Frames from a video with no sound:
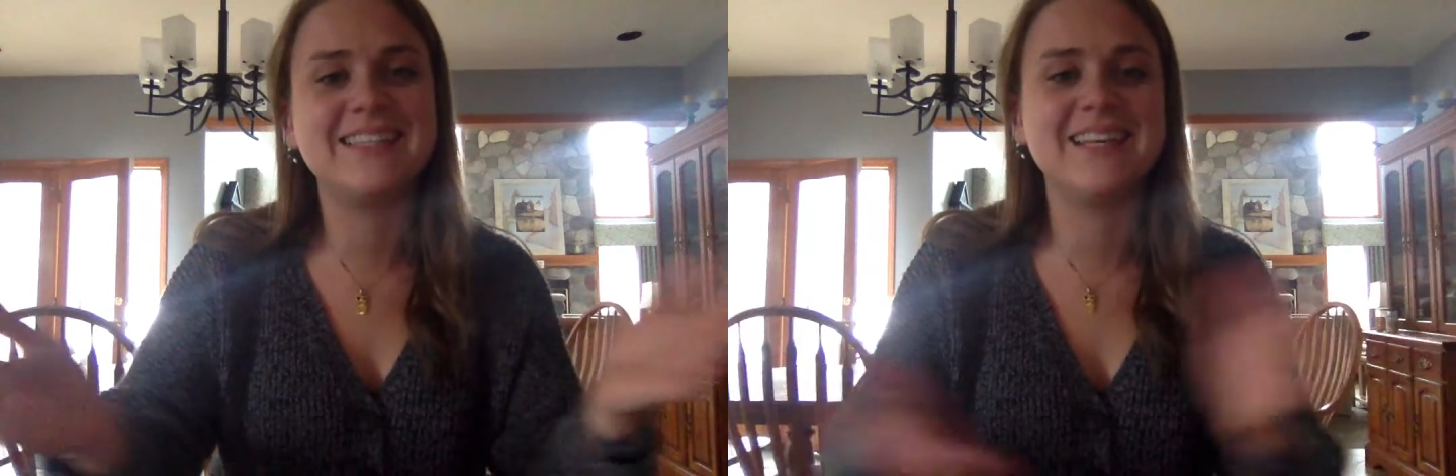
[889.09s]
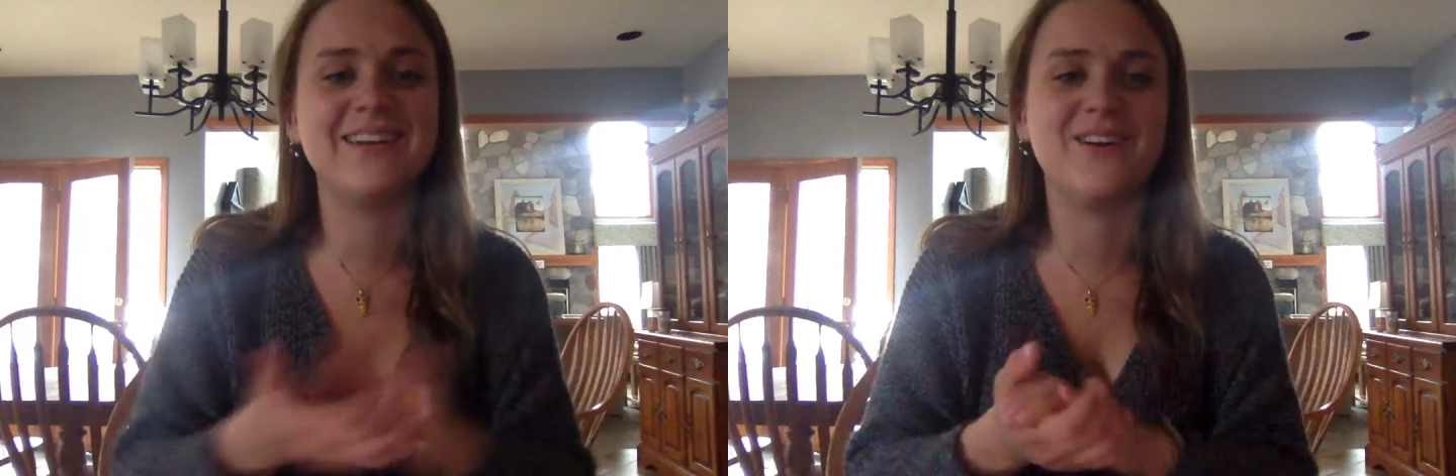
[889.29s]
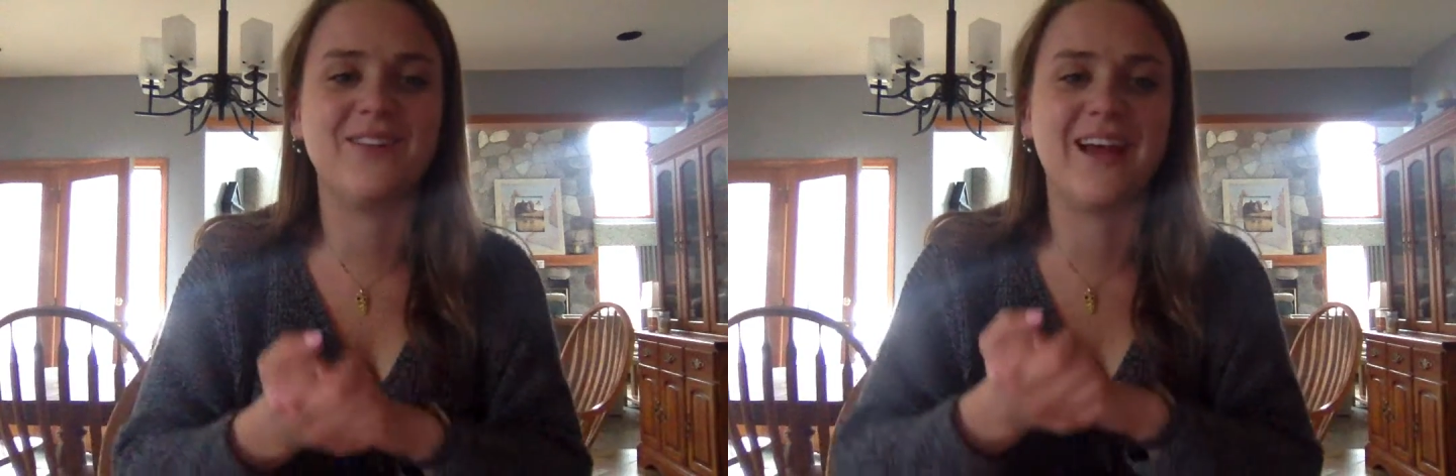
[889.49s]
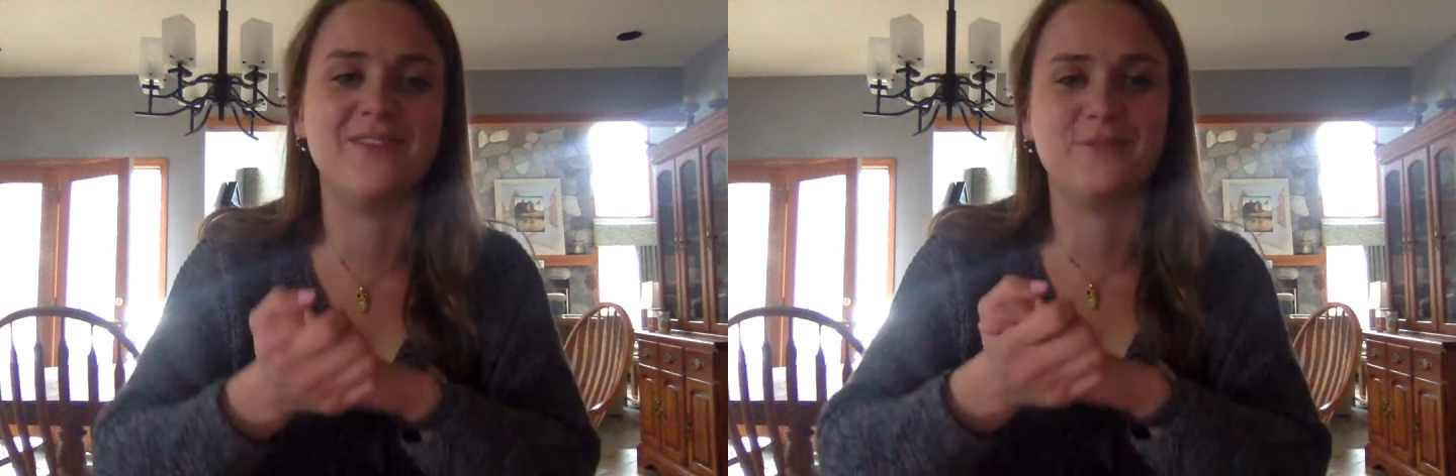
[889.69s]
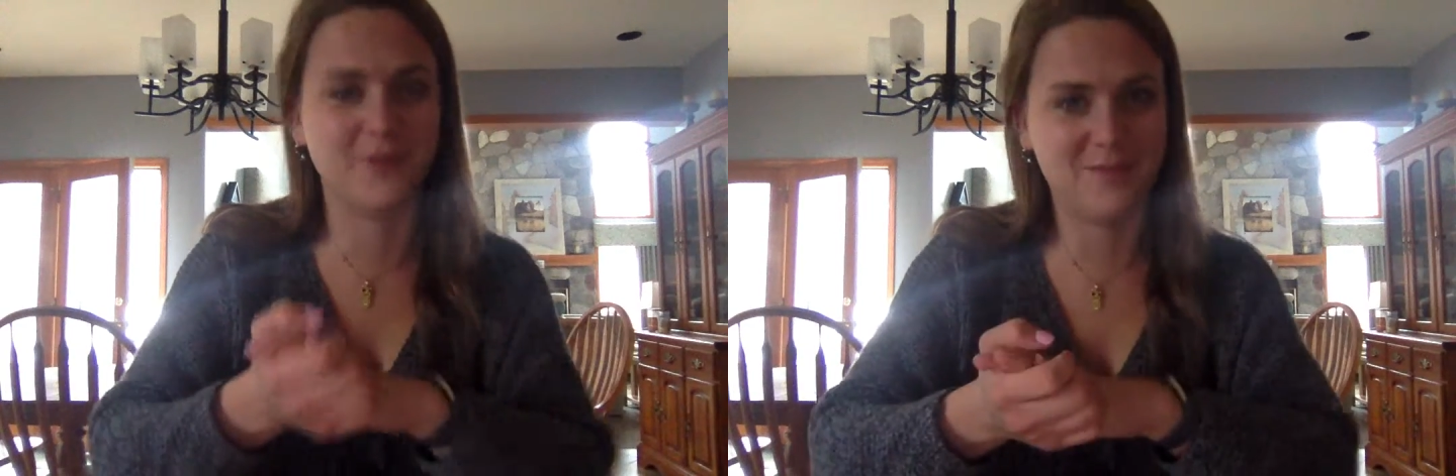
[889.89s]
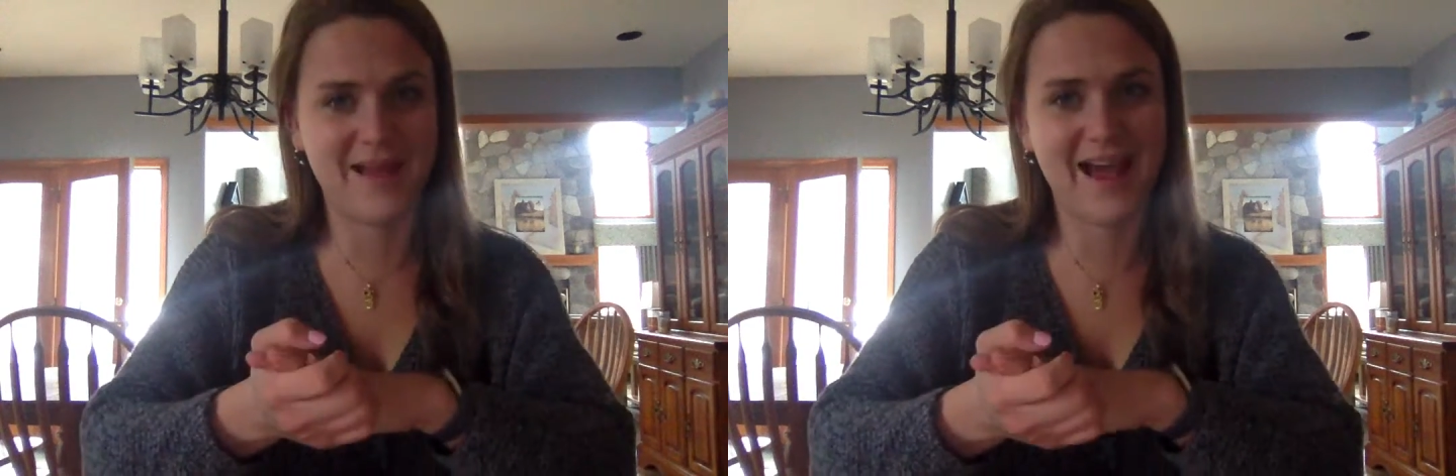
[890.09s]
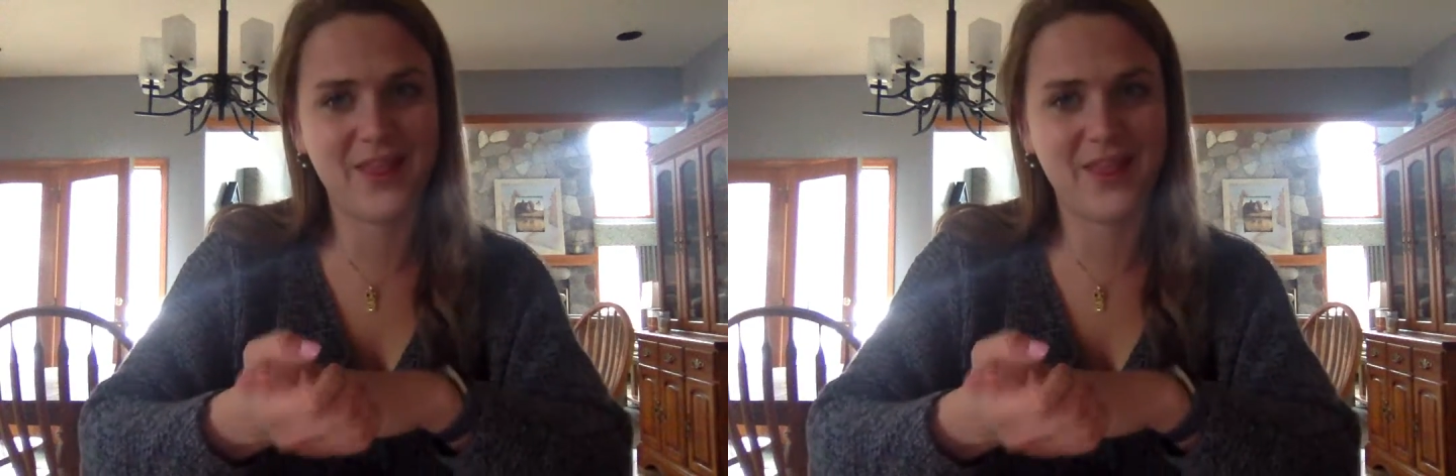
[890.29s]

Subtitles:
in her life with math.